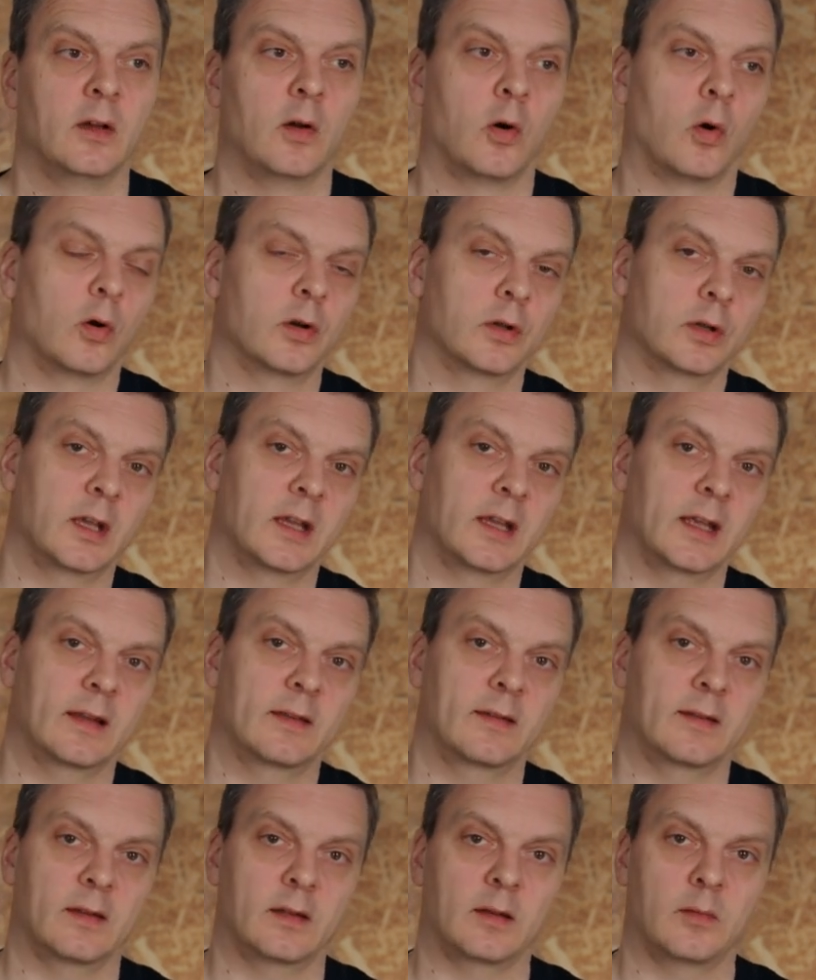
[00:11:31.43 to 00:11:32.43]
Or you can
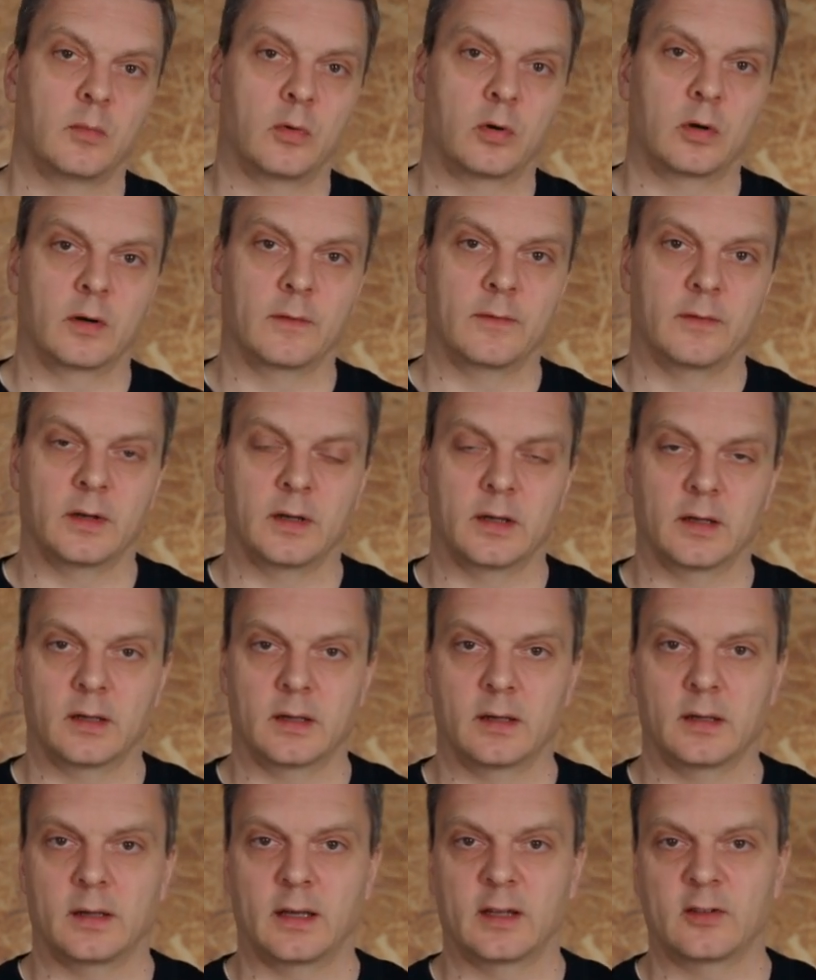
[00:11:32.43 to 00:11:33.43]
get more of
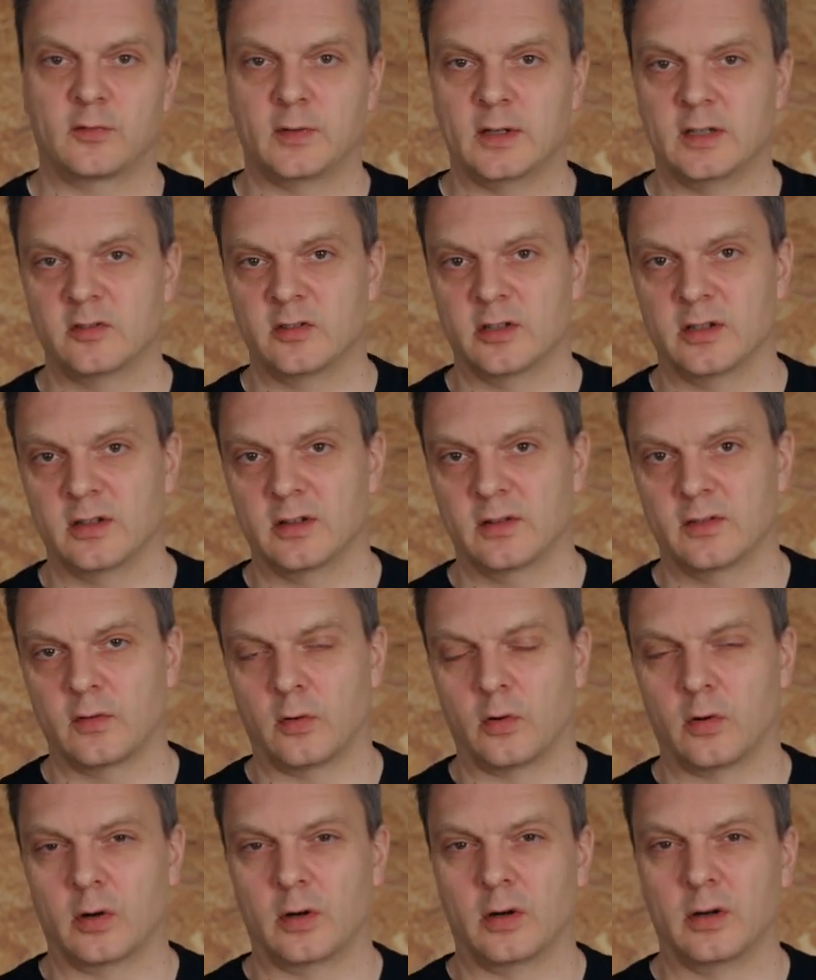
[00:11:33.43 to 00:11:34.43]
astringent
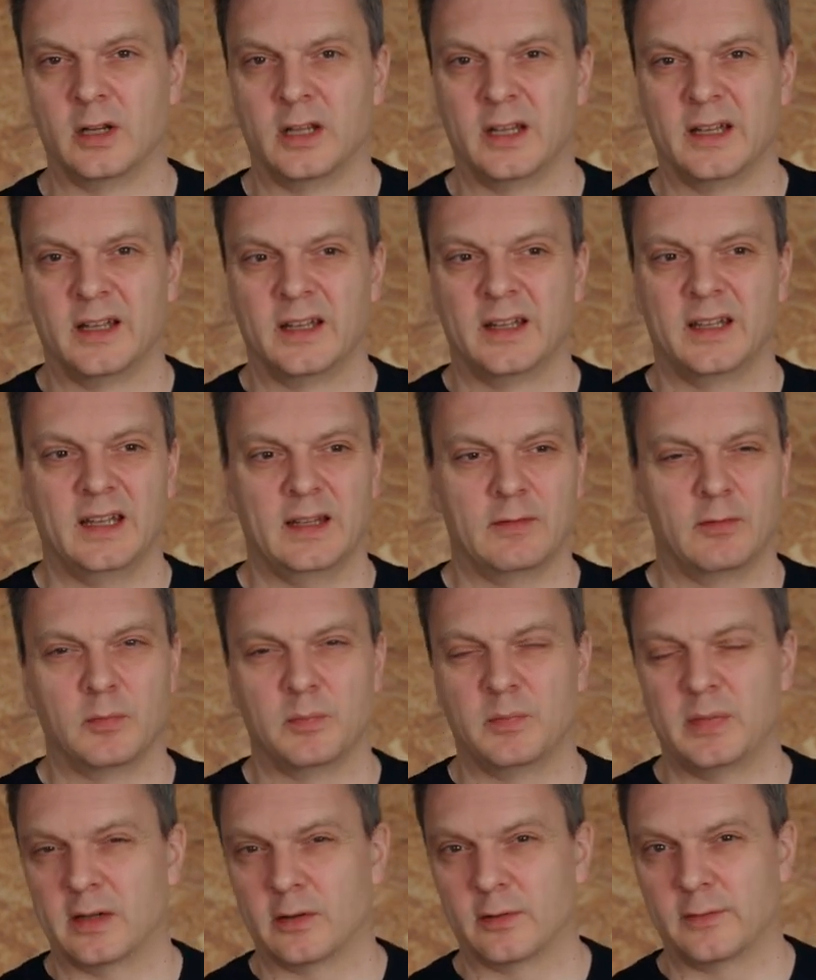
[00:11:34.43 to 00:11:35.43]
or even
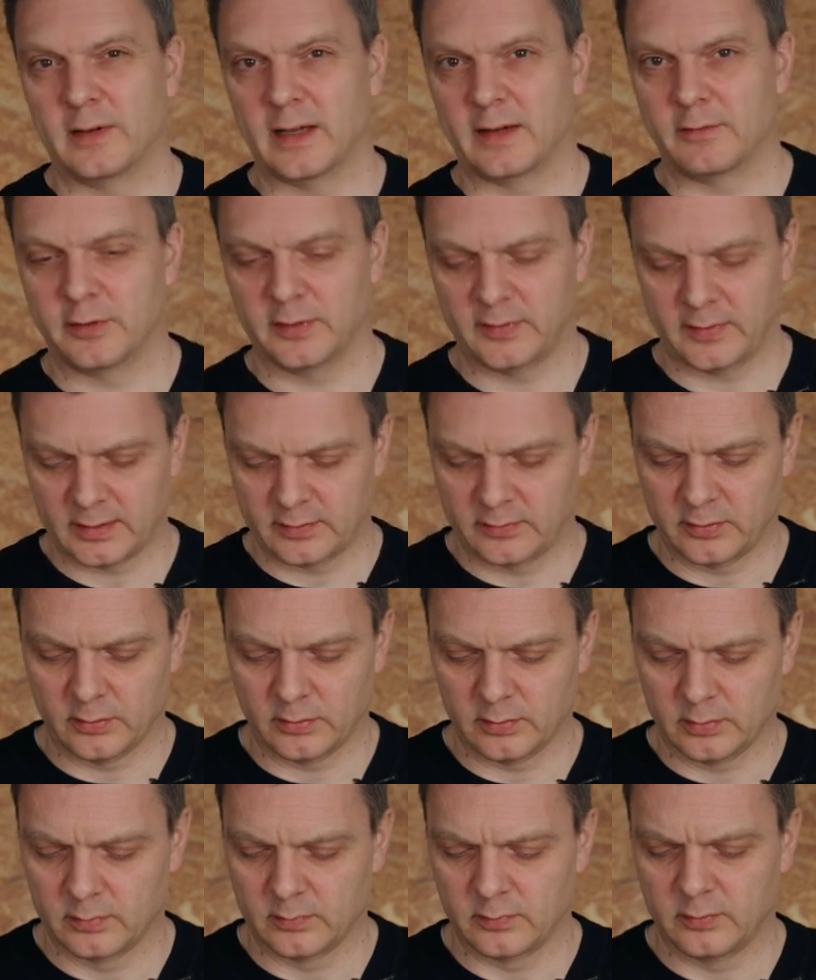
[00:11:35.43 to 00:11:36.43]
bitter flavors that
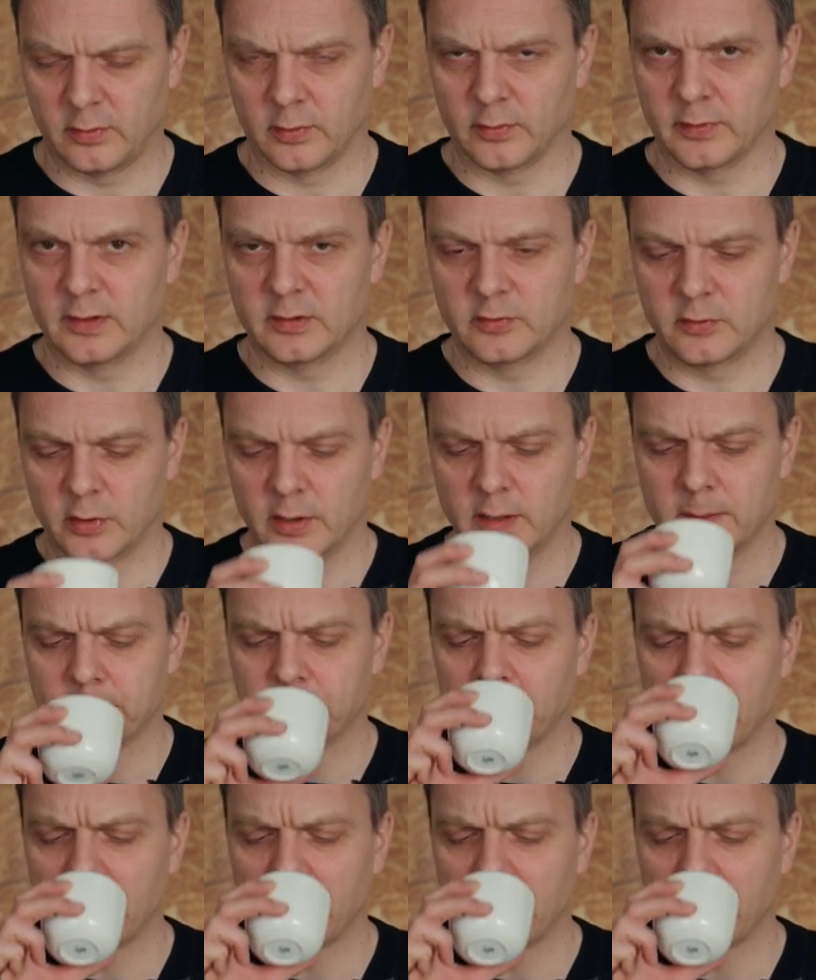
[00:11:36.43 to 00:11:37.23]
you don't enjoy.